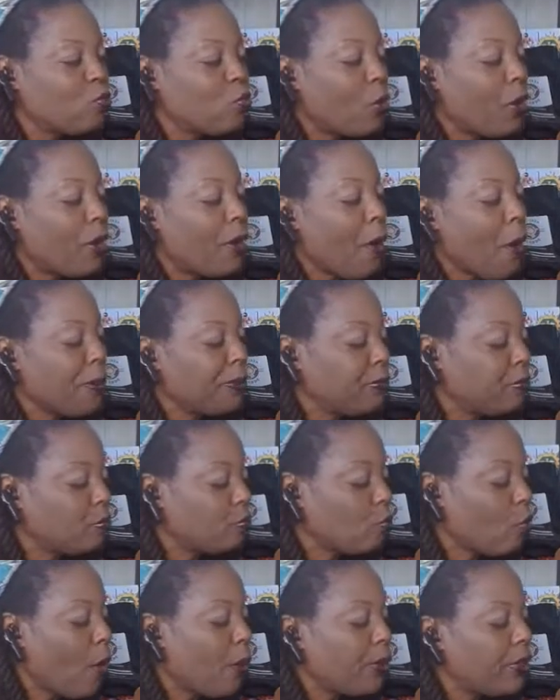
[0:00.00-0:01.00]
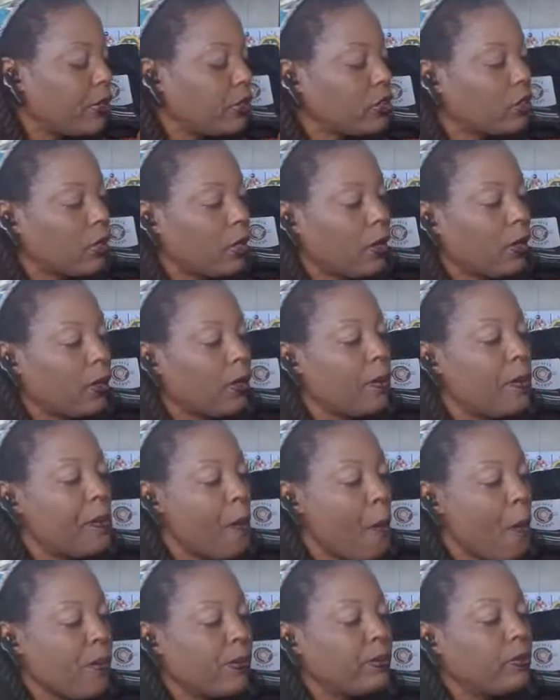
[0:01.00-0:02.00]
Well, I will say
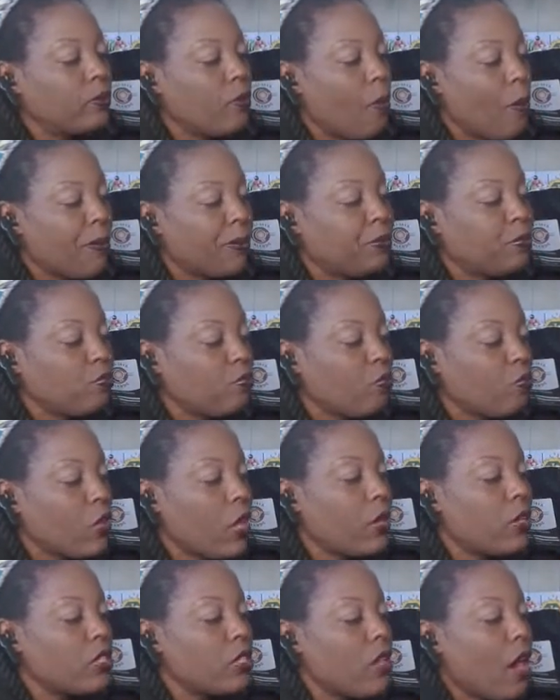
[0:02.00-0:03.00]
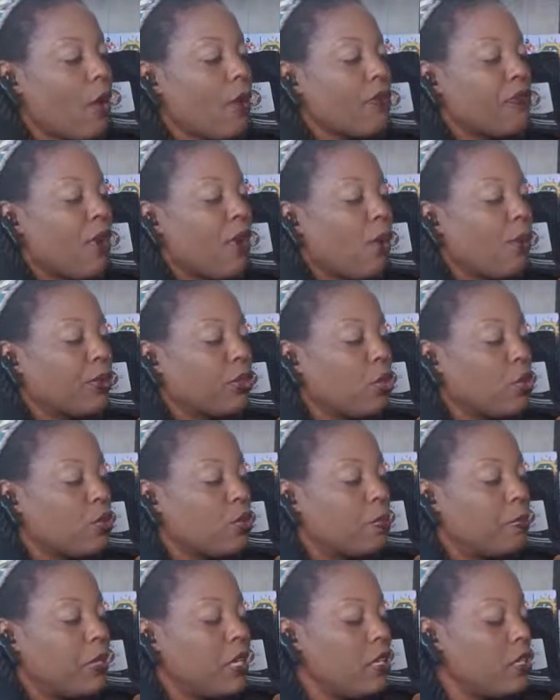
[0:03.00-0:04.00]
that is how it felt with
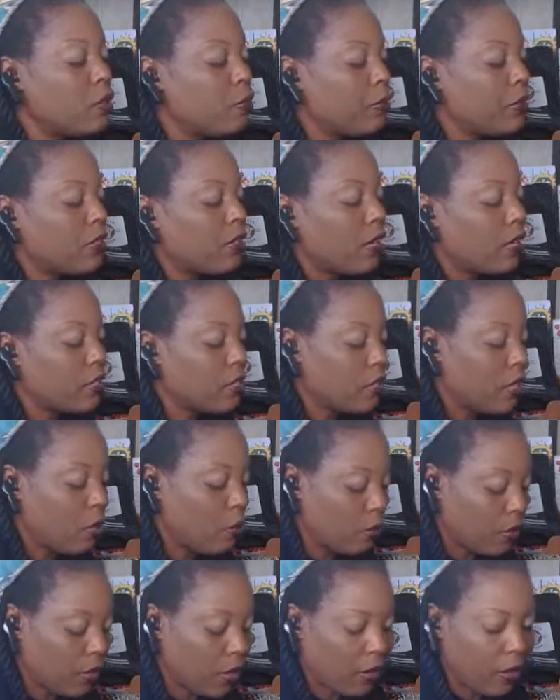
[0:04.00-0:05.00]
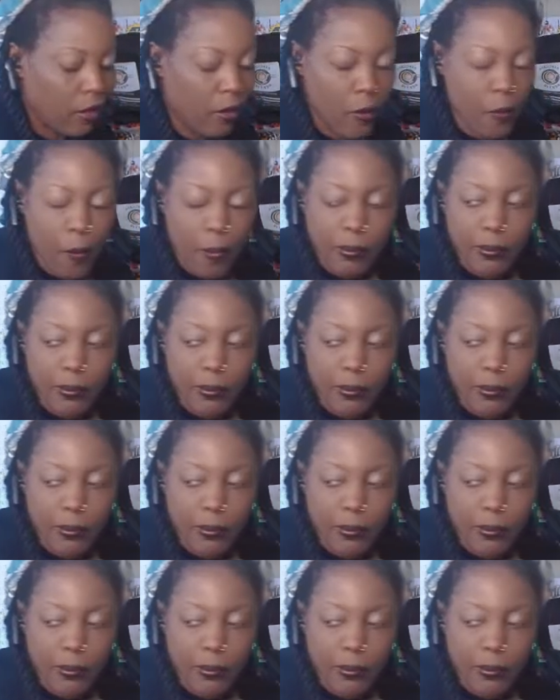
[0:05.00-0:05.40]
those beets, because they were like,